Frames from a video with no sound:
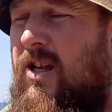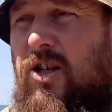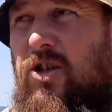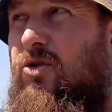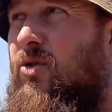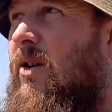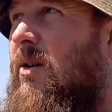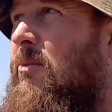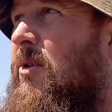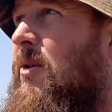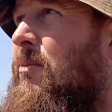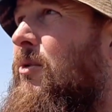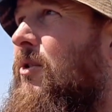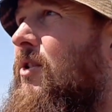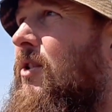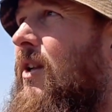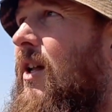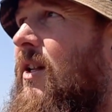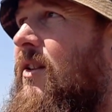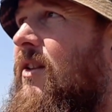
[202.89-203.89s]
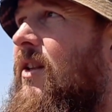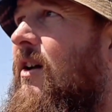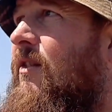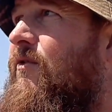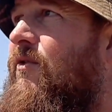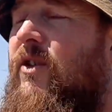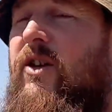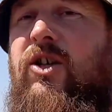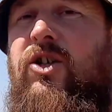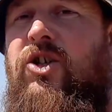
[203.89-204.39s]
so I'm able to land that
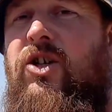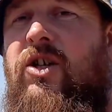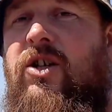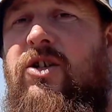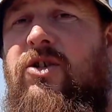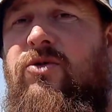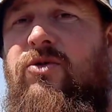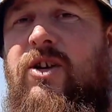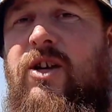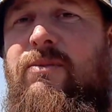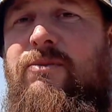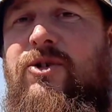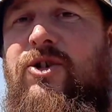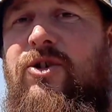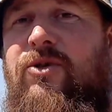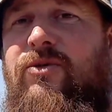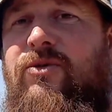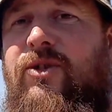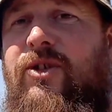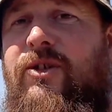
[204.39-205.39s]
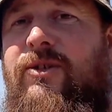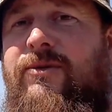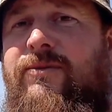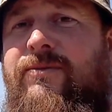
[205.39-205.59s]
fish. So keep tuned.